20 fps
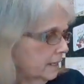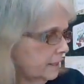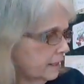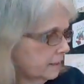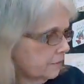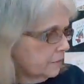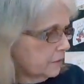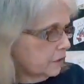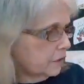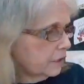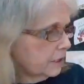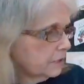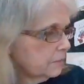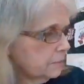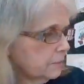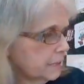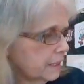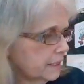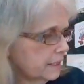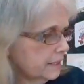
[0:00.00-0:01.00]
Clifford looked
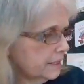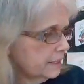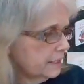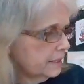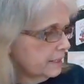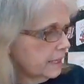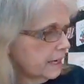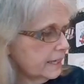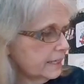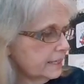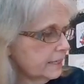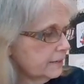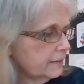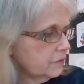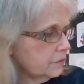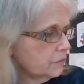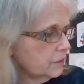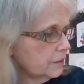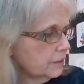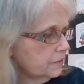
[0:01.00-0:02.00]
in places I
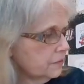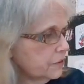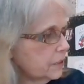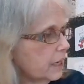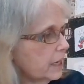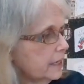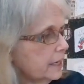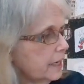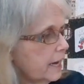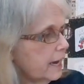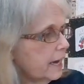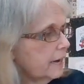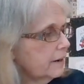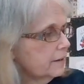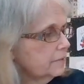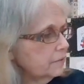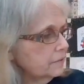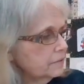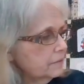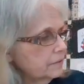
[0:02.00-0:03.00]
never would have thought
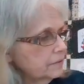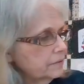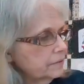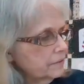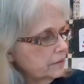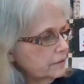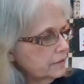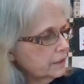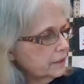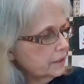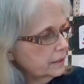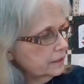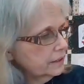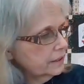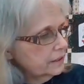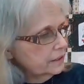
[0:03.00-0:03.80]
have. Look.